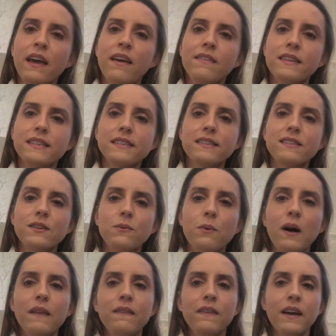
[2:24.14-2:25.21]
this is the
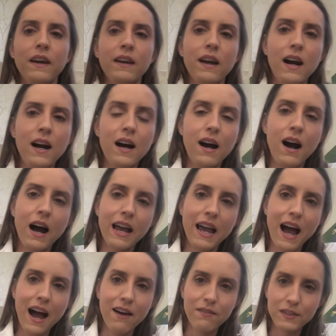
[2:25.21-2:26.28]
one that I
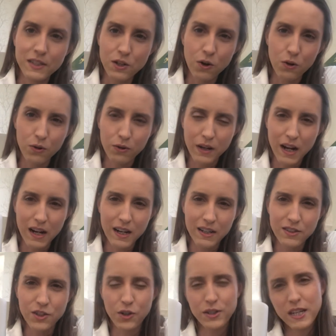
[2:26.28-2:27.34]
have. It's called
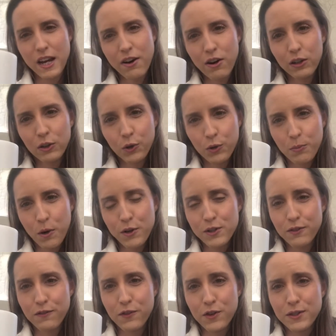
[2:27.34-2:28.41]
doTERRA Lumo
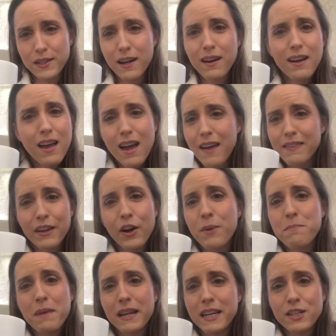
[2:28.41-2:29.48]
Diffuser. There are
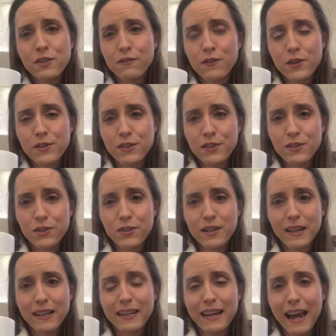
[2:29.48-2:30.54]
many diffusers you
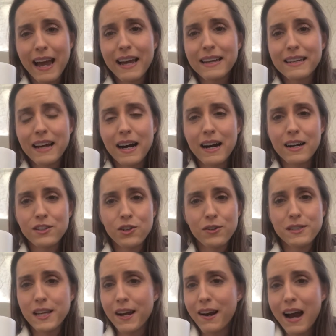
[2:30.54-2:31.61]
can get.
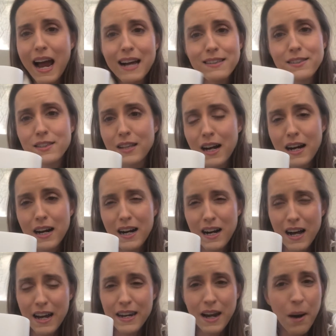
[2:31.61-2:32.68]
doTERRA has
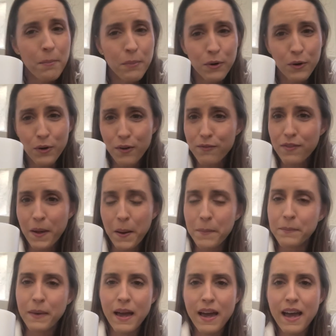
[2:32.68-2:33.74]
a number of
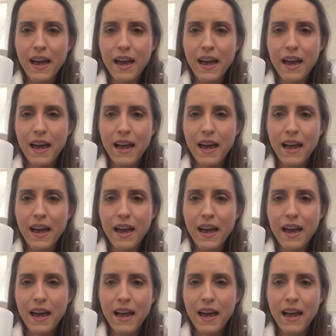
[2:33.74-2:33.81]
them.